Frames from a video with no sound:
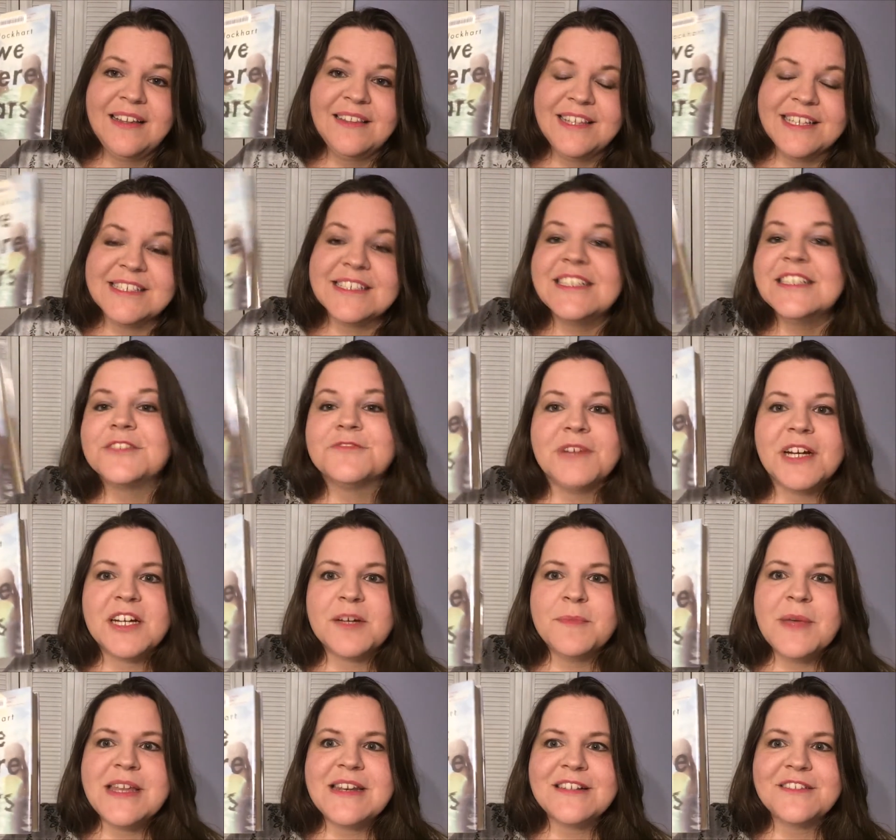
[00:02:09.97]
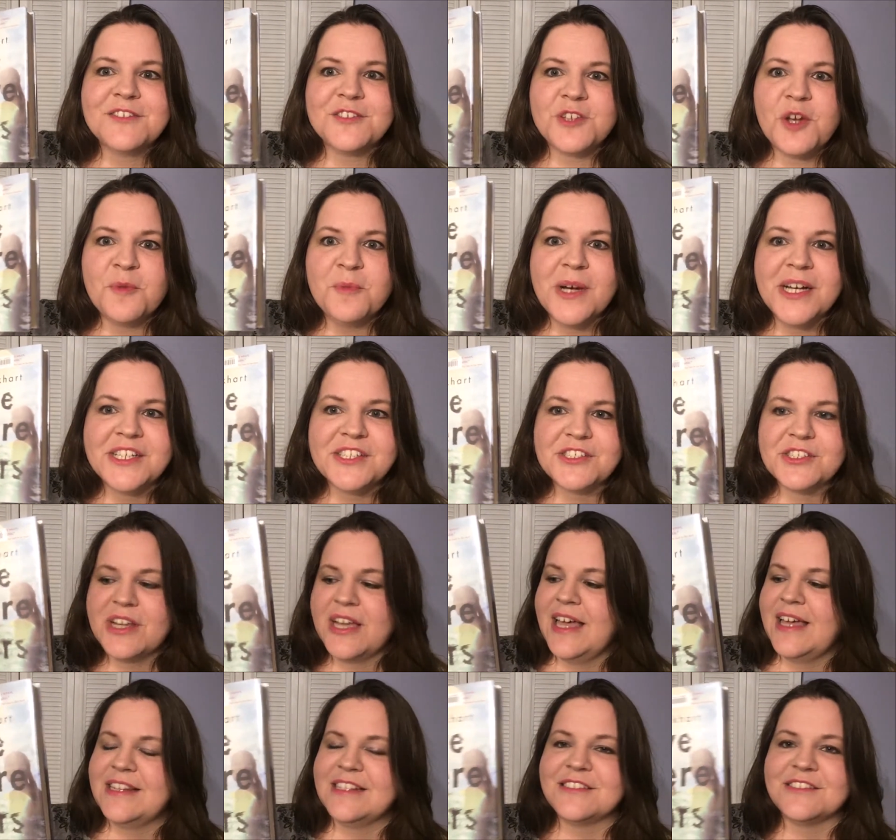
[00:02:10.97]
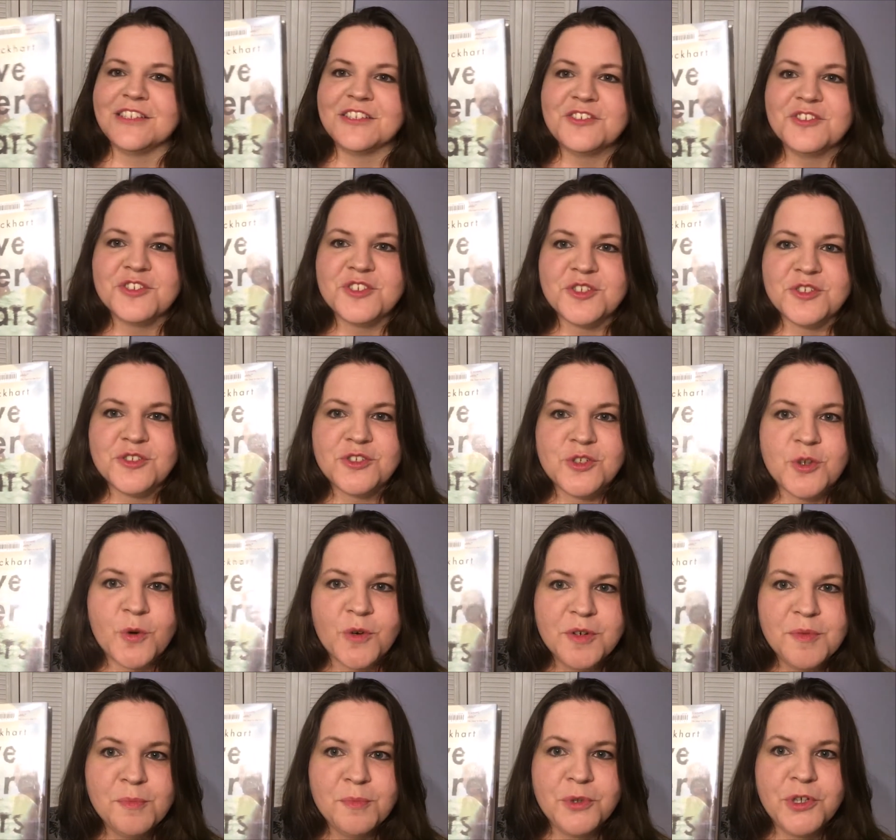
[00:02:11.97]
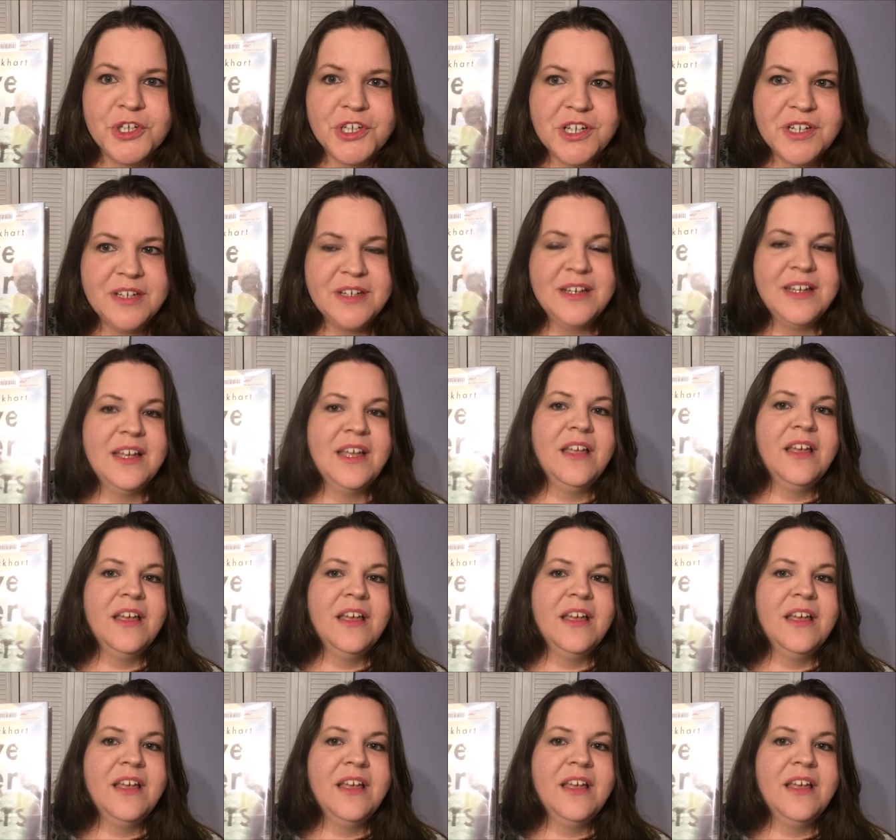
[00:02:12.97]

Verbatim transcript: This gets recommended so much, and it's such a short book.